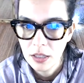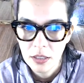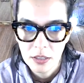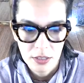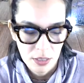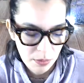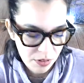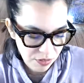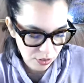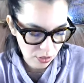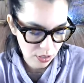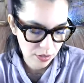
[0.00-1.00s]
Some of
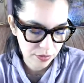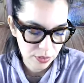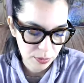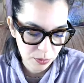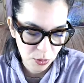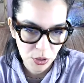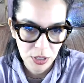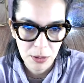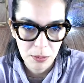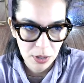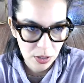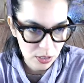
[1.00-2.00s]
y'all have some really
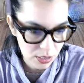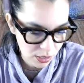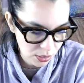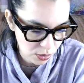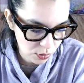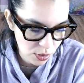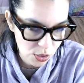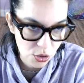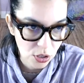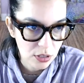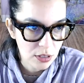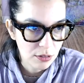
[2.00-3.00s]
embarrassing
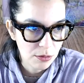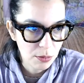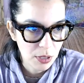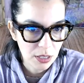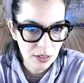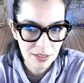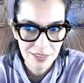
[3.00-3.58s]
screenshots of me